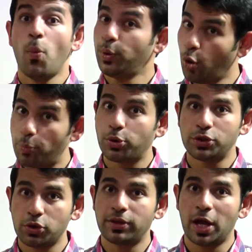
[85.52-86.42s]
We hope you
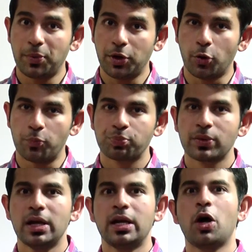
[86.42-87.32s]
enjoyed that video.
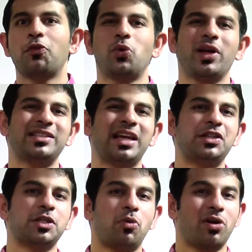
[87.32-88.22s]
Now if you want to get
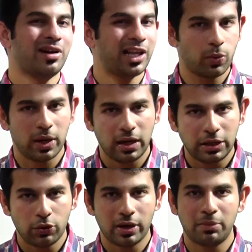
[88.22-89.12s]
CyanogenMod really quickly,
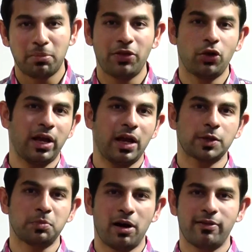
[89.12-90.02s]
you can buy the Yureka
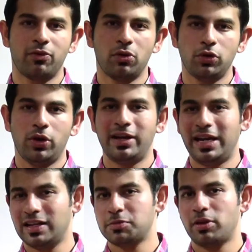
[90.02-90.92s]
smartphone. You get
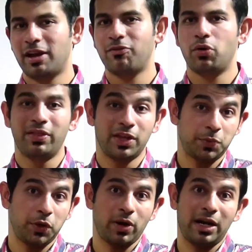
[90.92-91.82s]
details for that phone in this
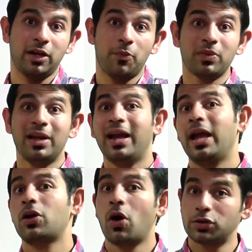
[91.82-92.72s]
video right here.
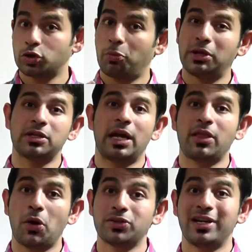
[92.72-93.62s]
It costs rupees
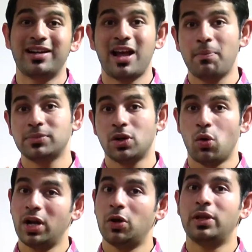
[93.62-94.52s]
9000 and it comes
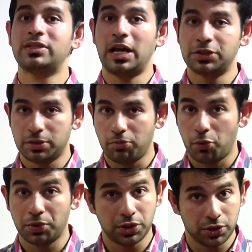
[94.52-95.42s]
loaded with
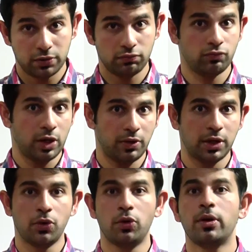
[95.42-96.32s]
CyanogenMod which is very
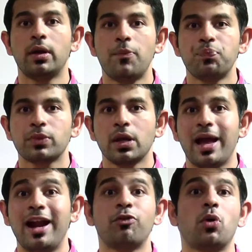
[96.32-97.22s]
very cool.
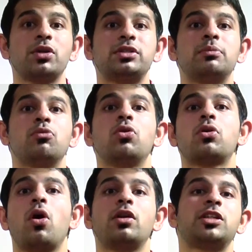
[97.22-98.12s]
And if you want to see
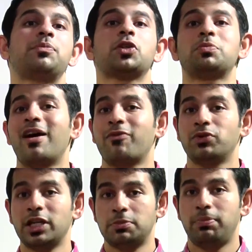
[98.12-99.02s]
more concepts of
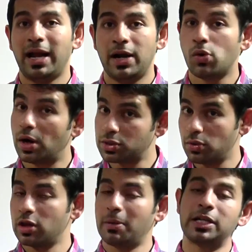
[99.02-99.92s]
smartphones explained, do let us know
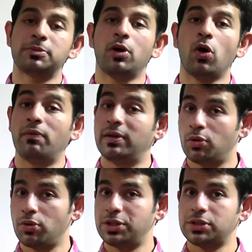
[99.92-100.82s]
in the comments below and we
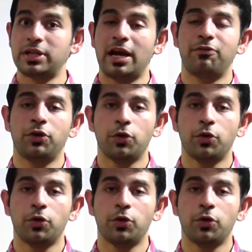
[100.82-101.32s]
will do just that for